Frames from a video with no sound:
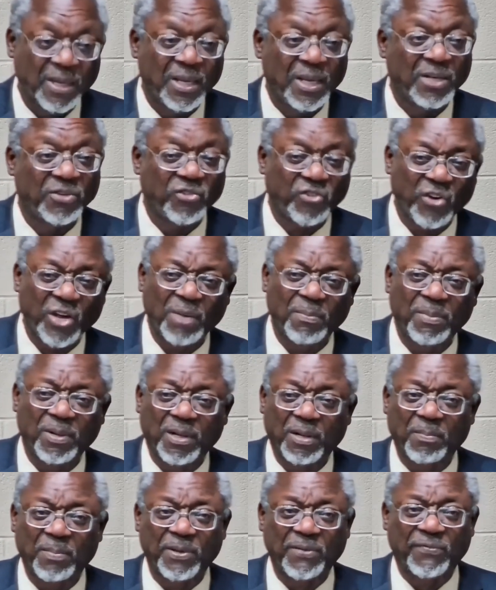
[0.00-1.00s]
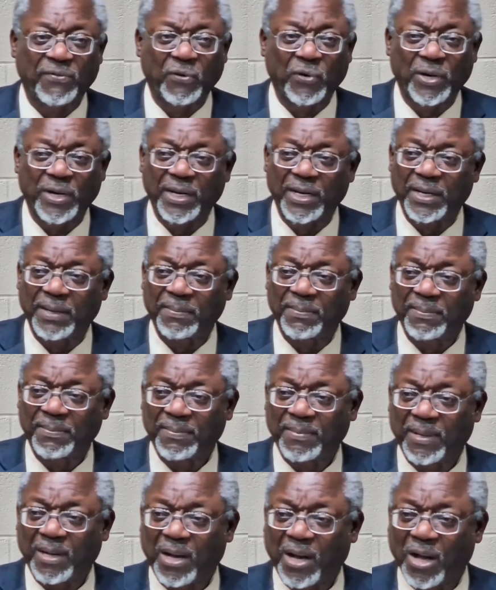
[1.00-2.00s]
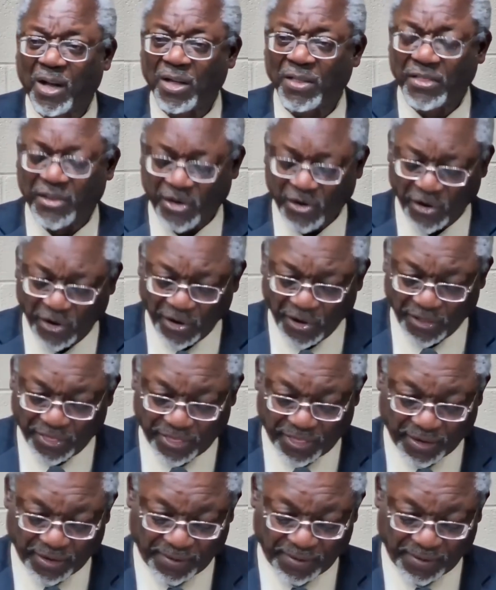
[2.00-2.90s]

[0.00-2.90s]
Tremble before him, all the earth.